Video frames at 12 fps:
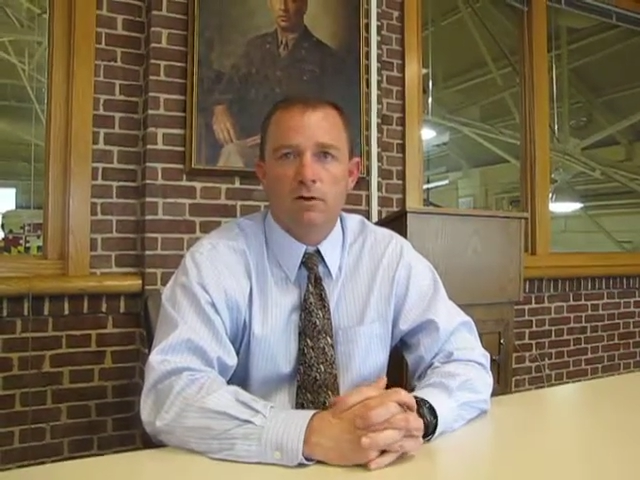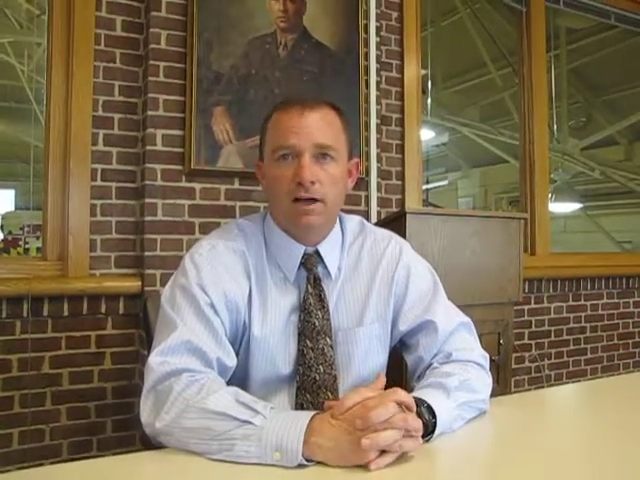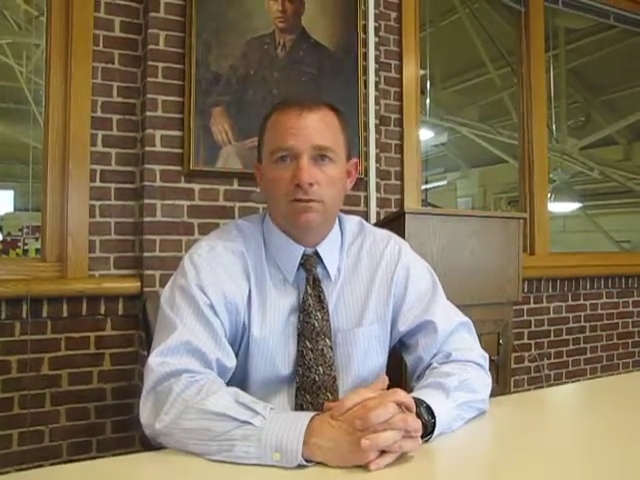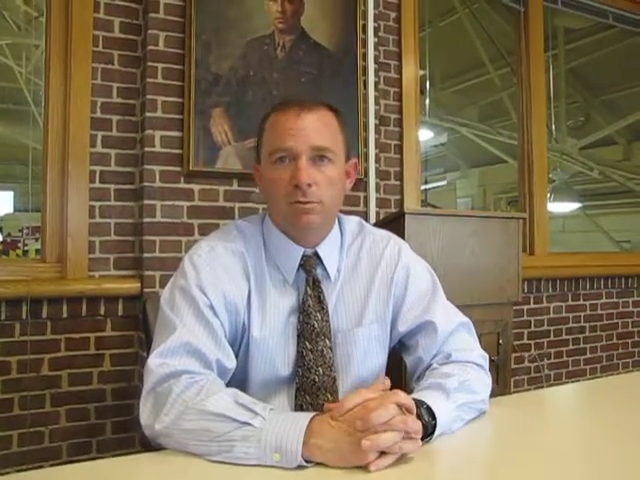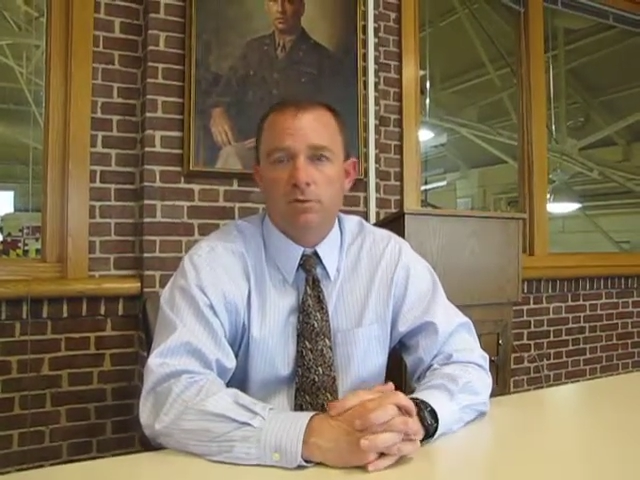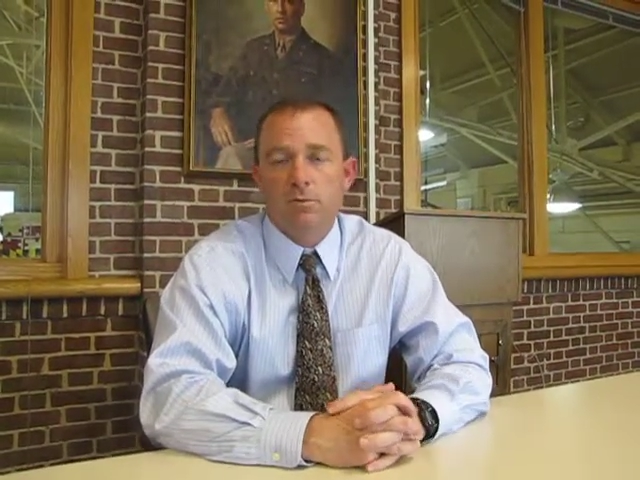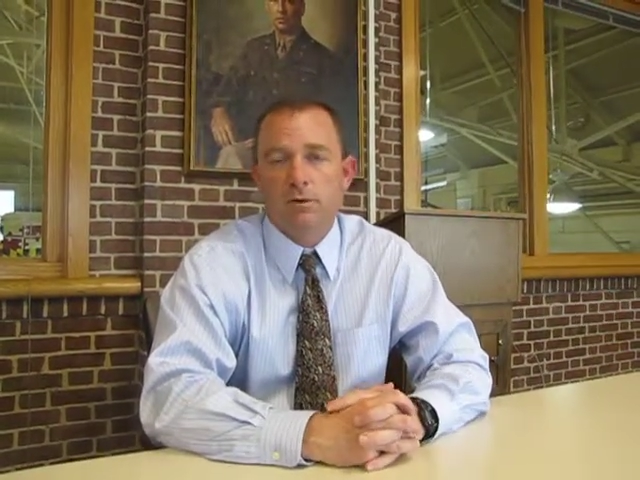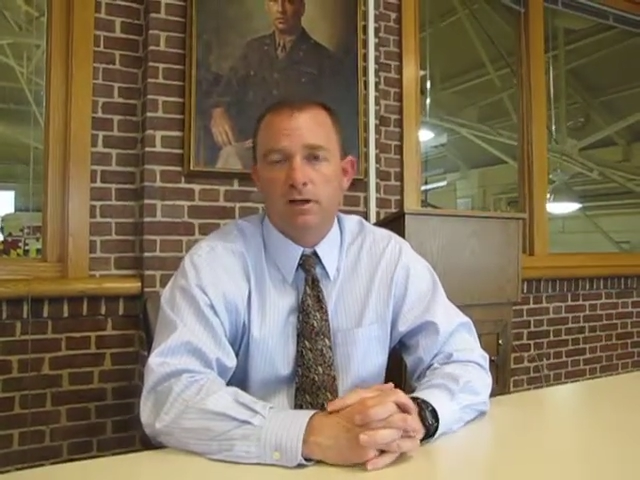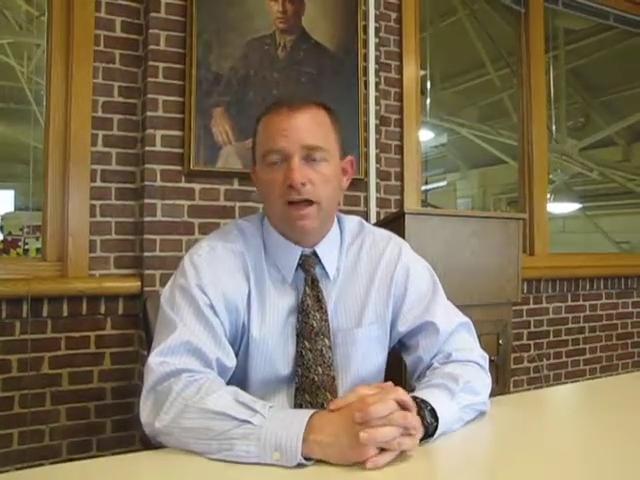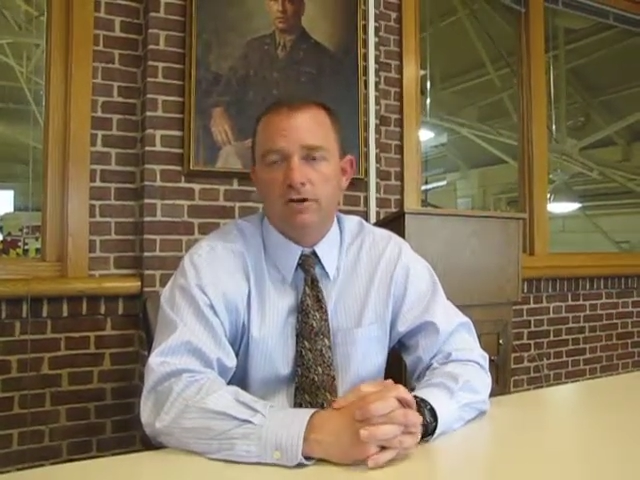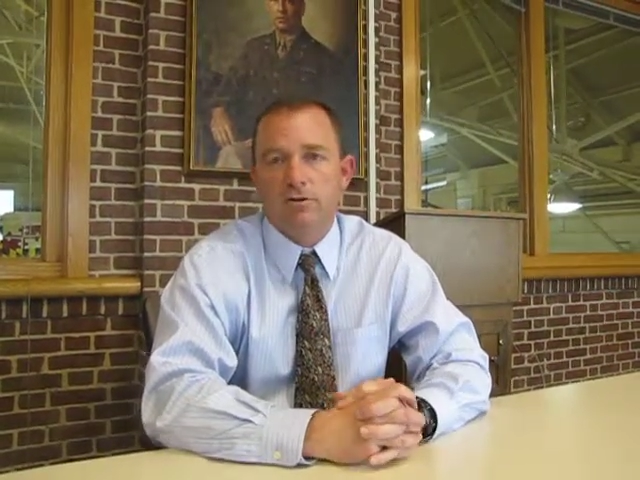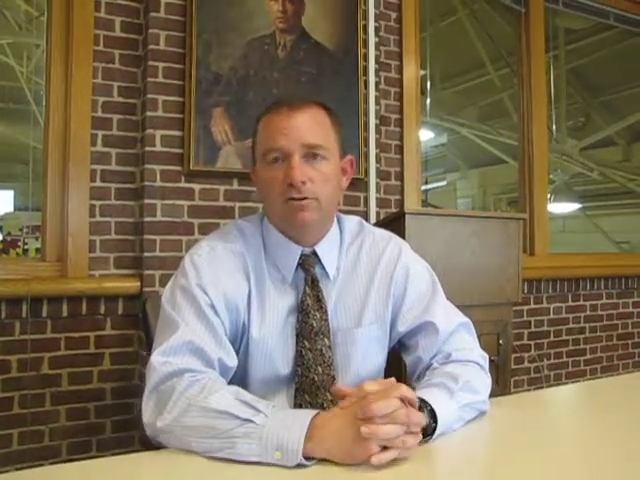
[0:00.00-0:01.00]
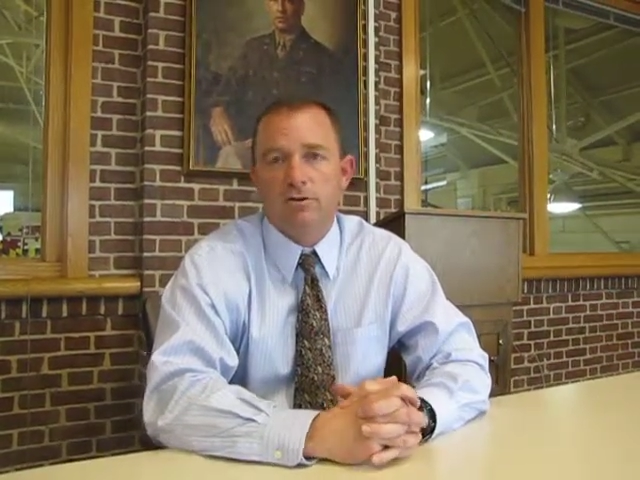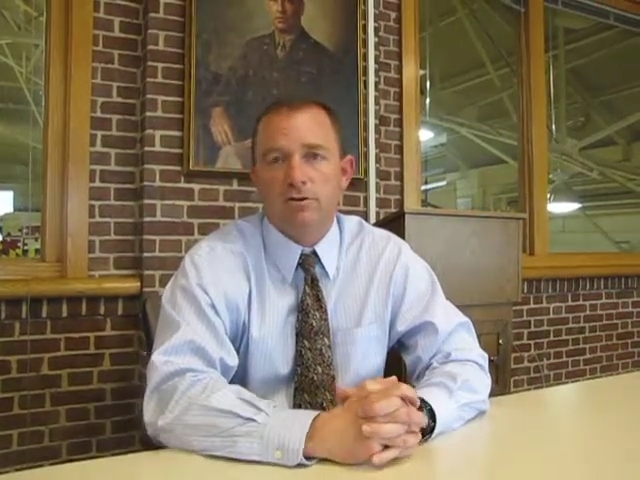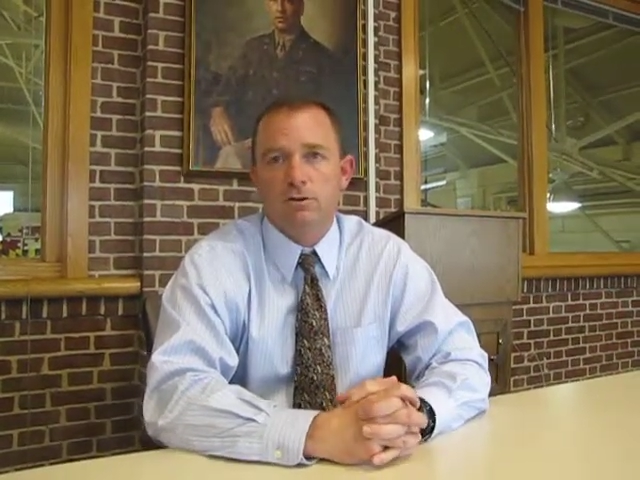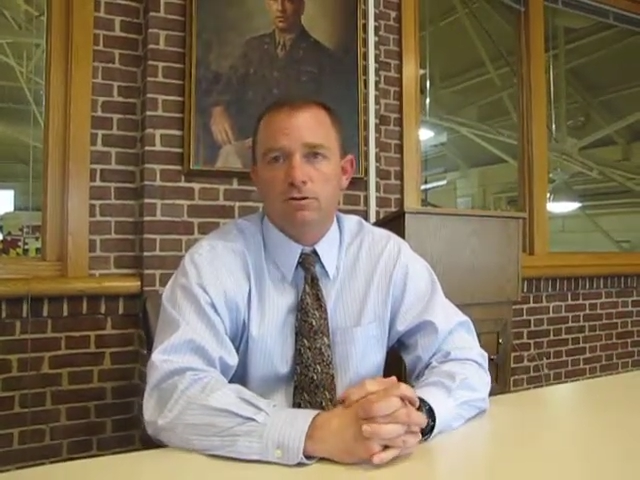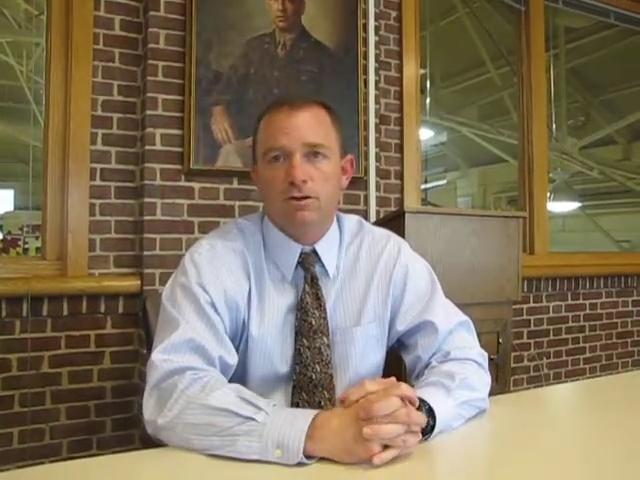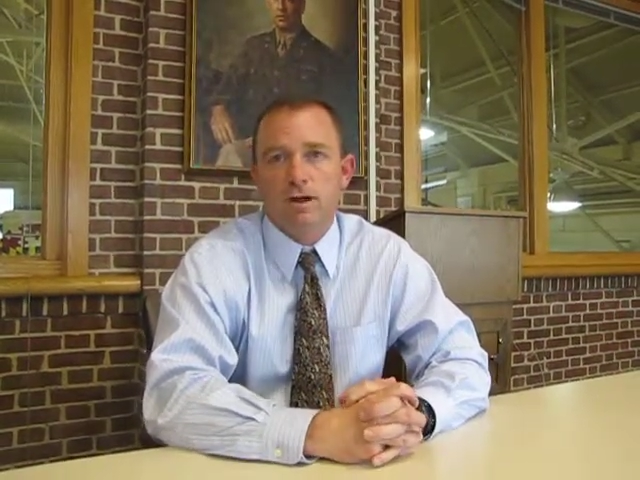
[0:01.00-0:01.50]
last week we played Haverford
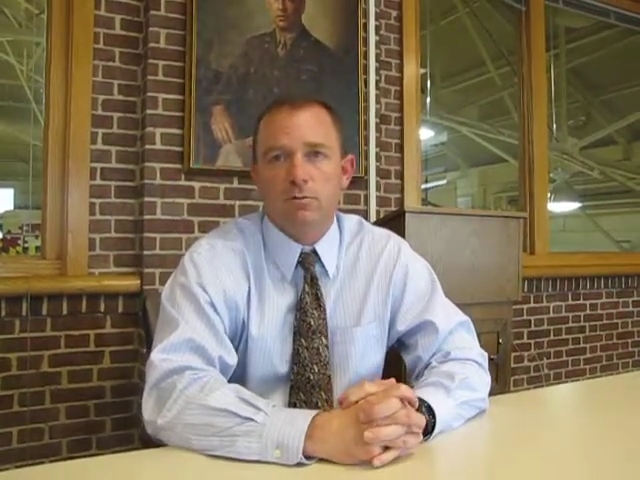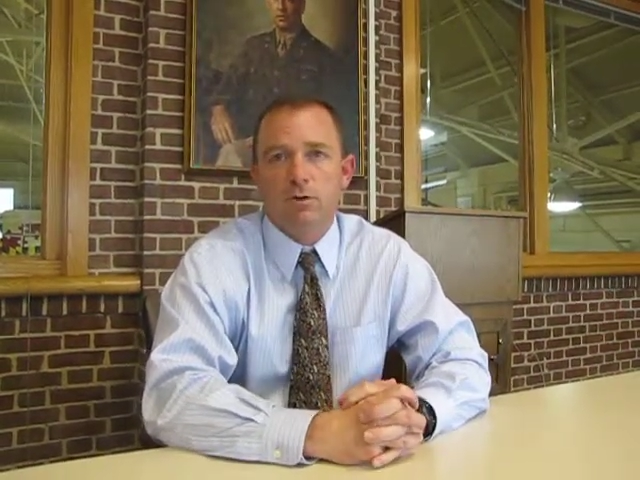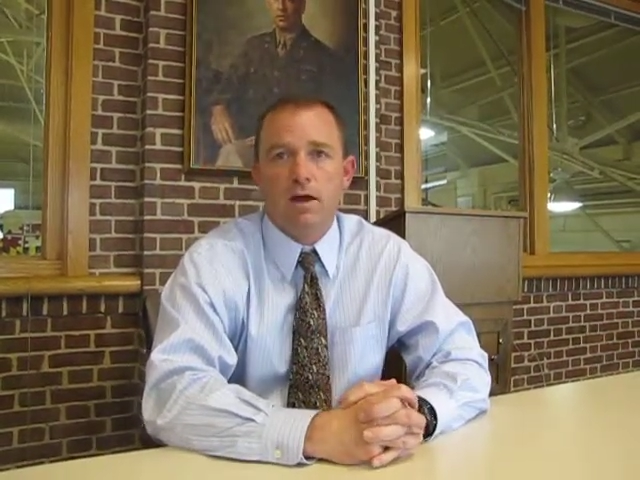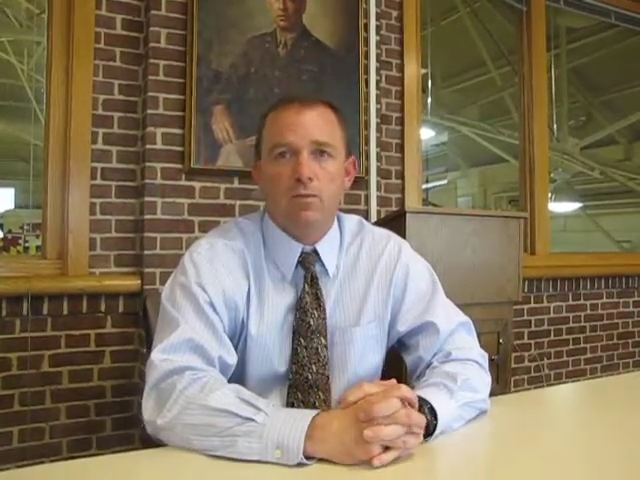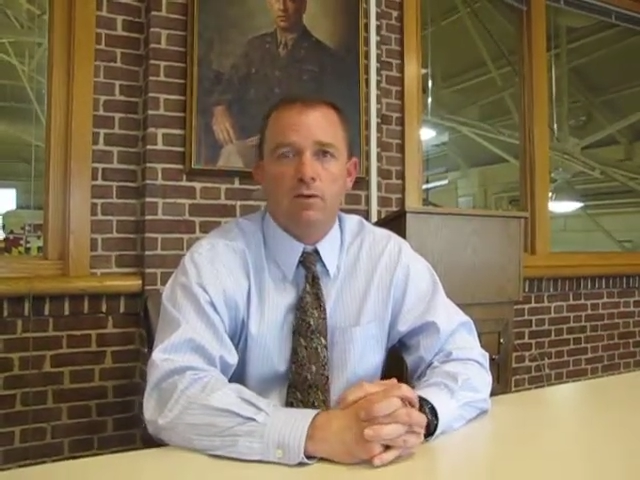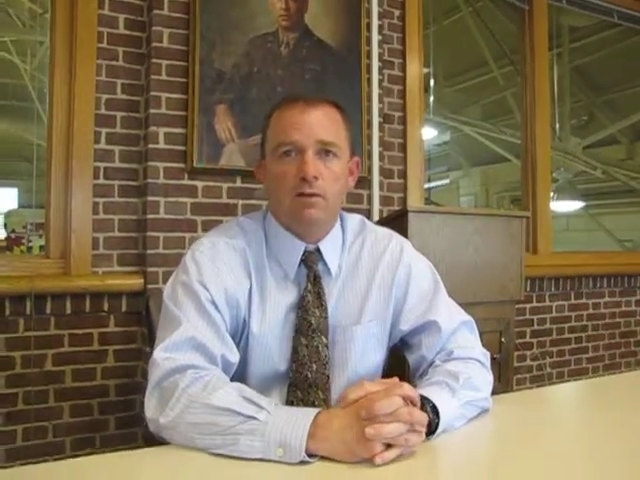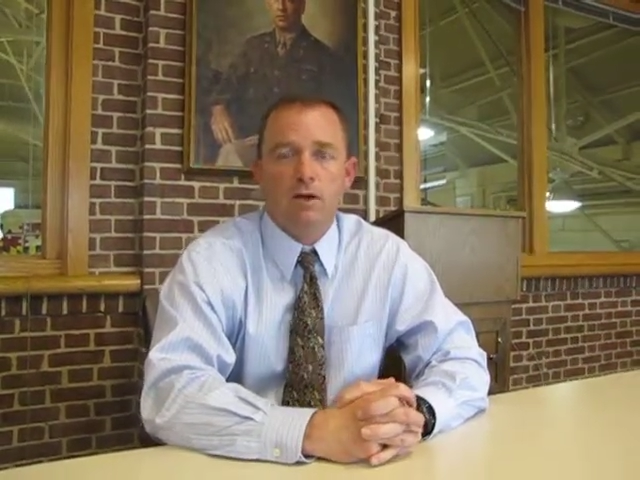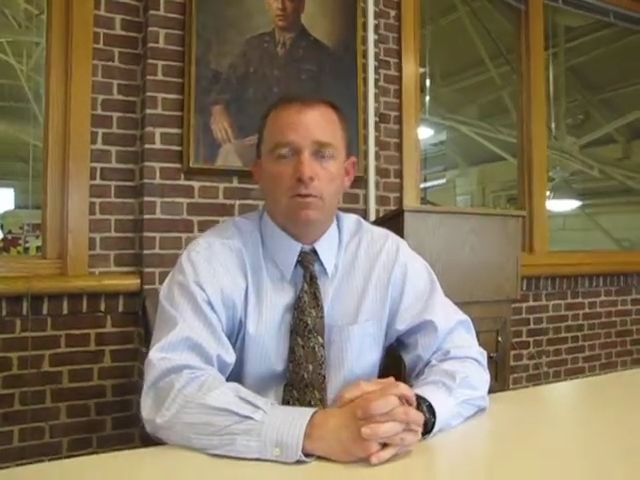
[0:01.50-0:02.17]
and Georgetown Prep and,